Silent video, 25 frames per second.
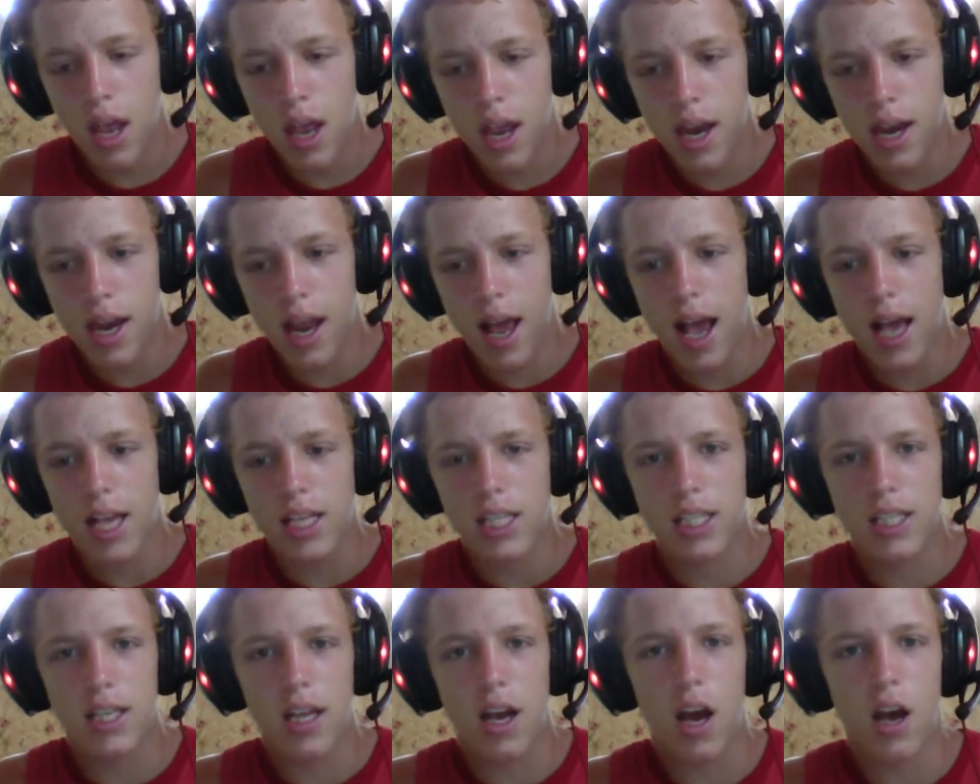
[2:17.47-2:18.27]
and
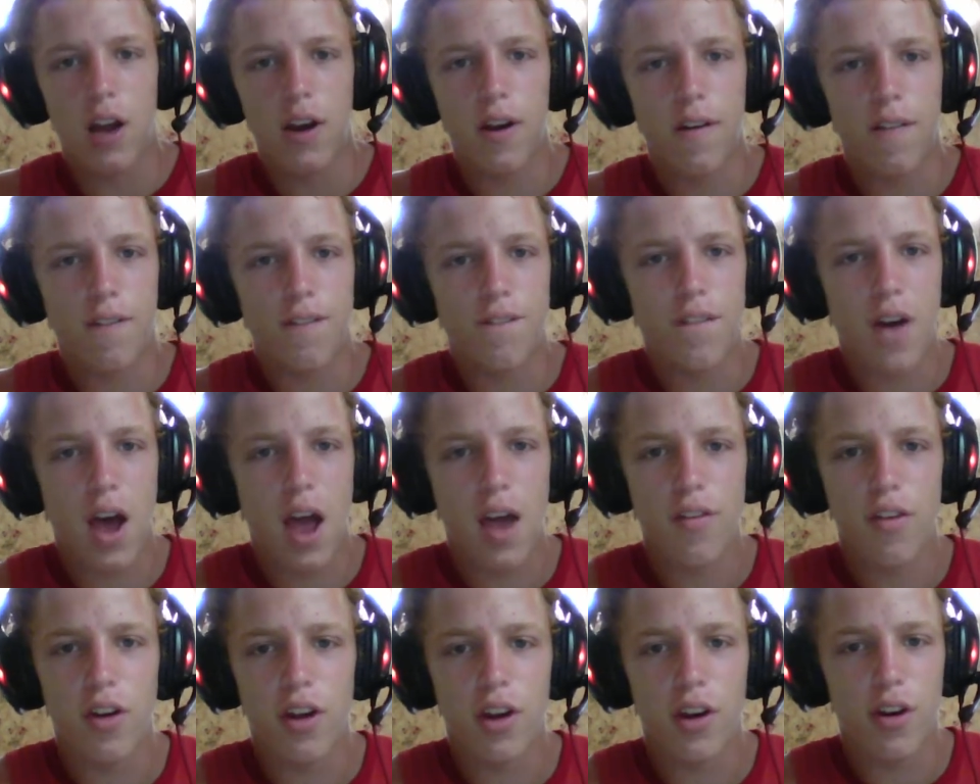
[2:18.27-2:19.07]
has
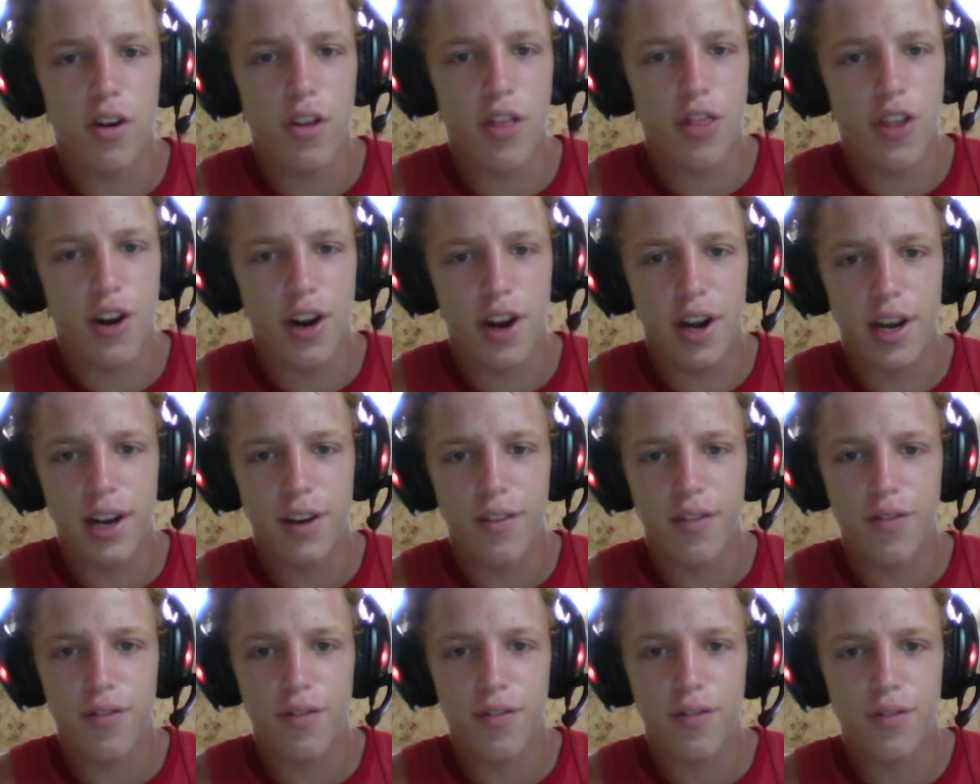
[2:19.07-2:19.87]

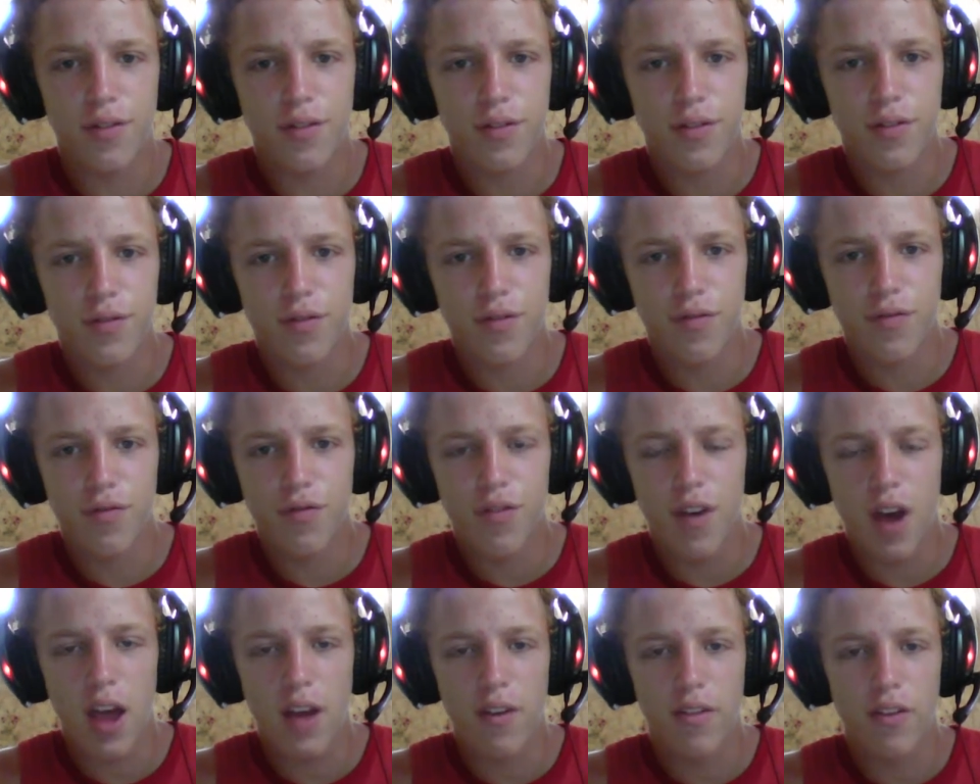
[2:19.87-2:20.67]

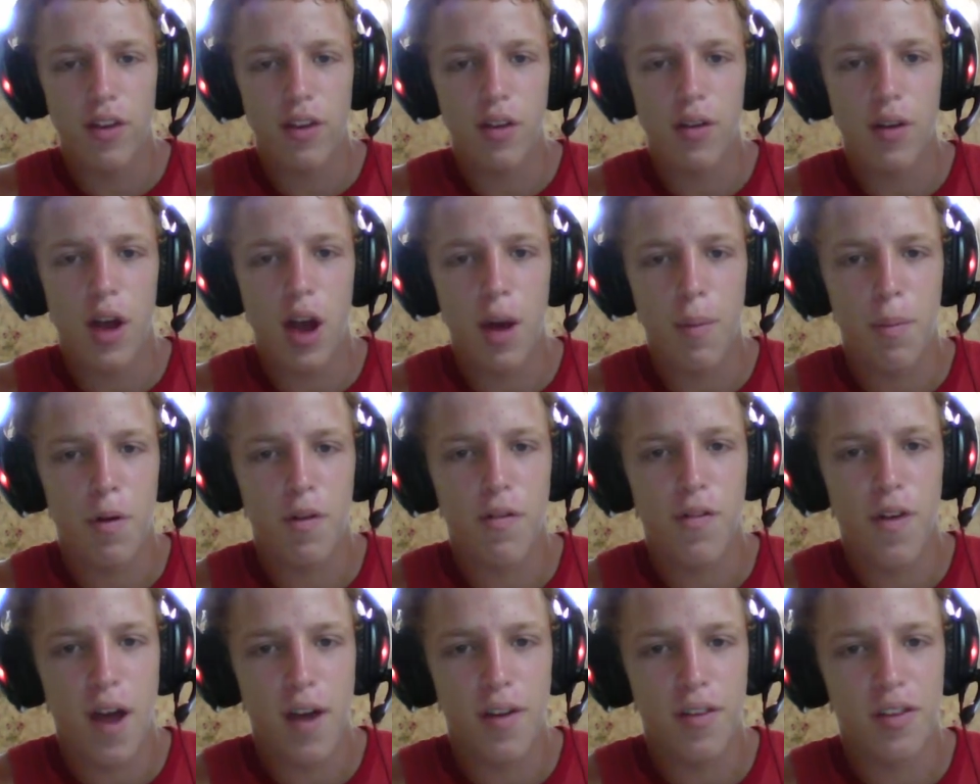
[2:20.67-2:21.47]
535 upper
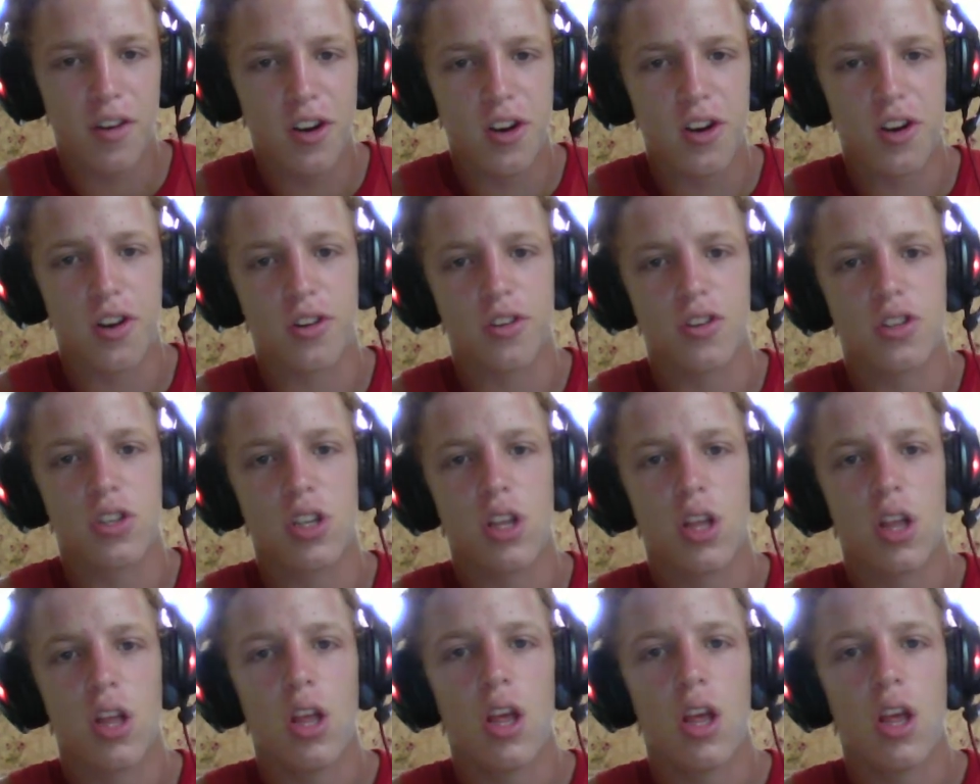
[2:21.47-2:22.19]
500s